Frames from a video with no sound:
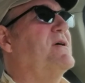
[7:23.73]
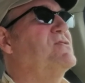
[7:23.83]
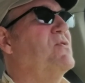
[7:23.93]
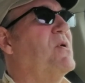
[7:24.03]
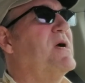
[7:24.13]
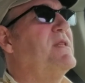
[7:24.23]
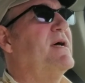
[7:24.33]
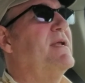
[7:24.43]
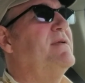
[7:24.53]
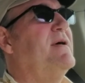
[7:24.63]
story
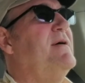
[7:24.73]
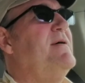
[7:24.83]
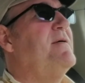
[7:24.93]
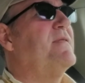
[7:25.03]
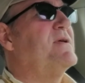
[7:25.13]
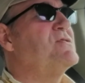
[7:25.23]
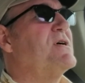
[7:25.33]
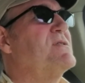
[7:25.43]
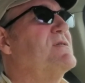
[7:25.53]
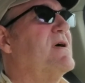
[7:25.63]
than
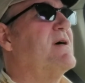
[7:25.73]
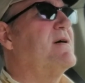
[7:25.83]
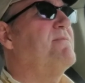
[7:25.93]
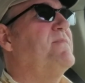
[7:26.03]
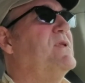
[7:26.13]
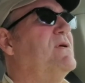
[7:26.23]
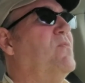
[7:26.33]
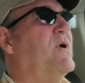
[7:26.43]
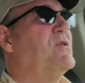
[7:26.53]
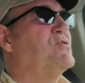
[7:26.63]
just
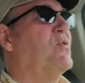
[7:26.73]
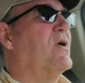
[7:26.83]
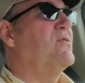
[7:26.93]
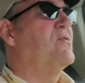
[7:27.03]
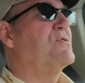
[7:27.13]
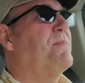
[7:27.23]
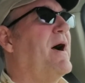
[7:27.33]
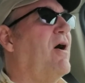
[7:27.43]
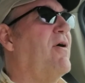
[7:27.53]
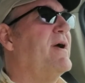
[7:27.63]
what your torque and
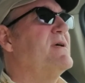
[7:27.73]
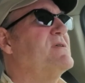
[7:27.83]
horsepower is.